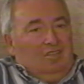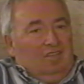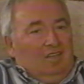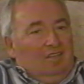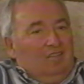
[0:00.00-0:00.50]

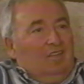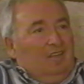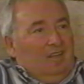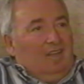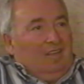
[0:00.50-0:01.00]
says,
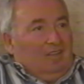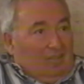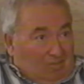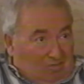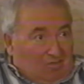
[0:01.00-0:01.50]

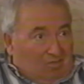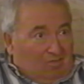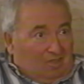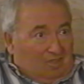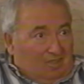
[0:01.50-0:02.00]
you
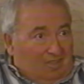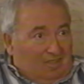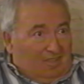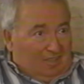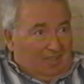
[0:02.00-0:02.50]
Jewish?
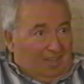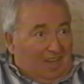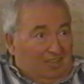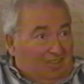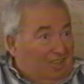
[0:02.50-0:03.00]
And
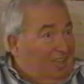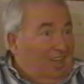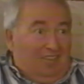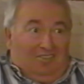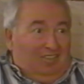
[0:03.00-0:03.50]
I said,
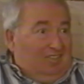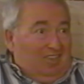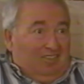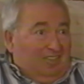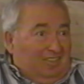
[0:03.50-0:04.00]
yes.
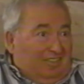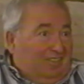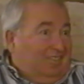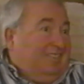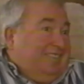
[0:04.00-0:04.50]
Just
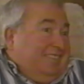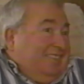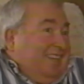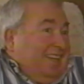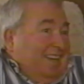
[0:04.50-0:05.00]

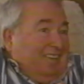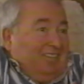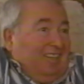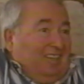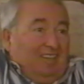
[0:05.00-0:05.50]
like I
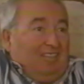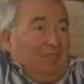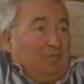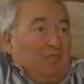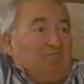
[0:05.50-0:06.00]
said, that's the
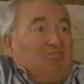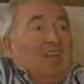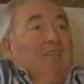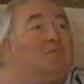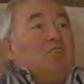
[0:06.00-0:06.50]
first
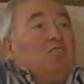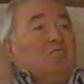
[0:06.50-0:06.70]
time in all